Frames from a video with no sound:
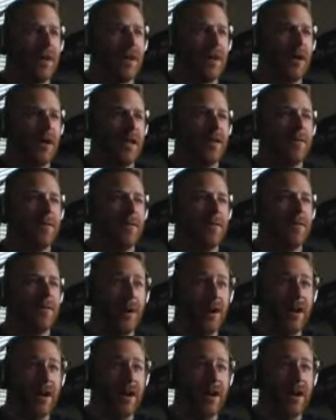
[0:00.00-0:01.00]
care that much
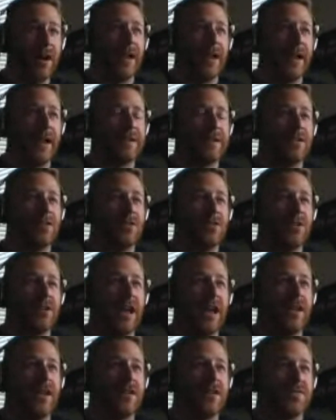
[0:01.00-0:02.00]
about it.
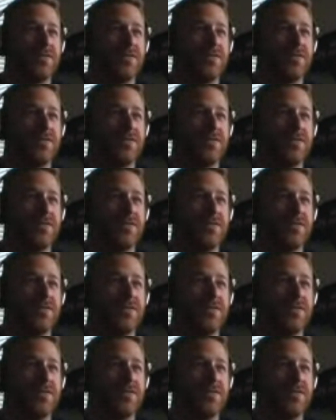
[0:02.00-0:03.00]
But I did look at it just
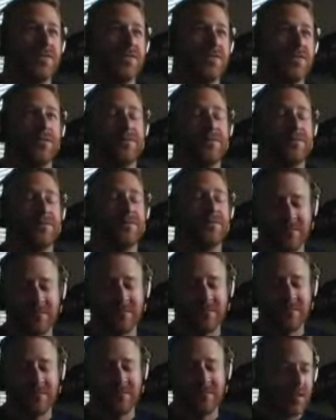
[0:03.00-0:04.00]
for sort
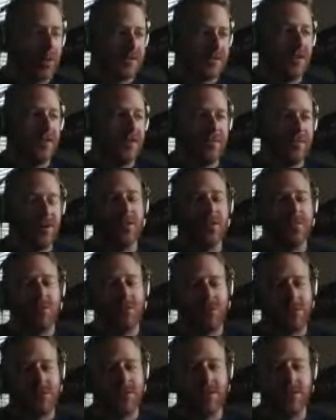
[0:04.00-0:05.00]
of the
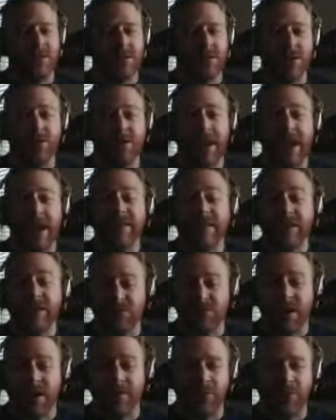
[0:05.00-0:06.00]
purpose of
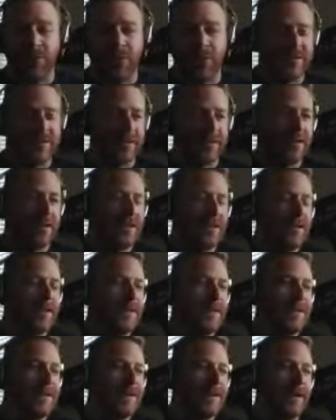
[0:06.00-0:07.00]
can they
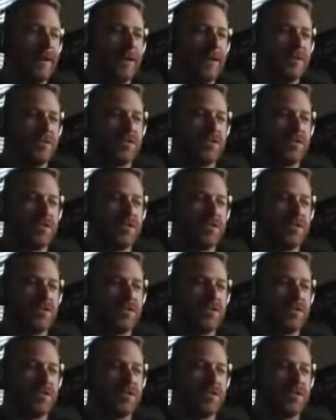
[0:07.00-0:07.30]
drop points?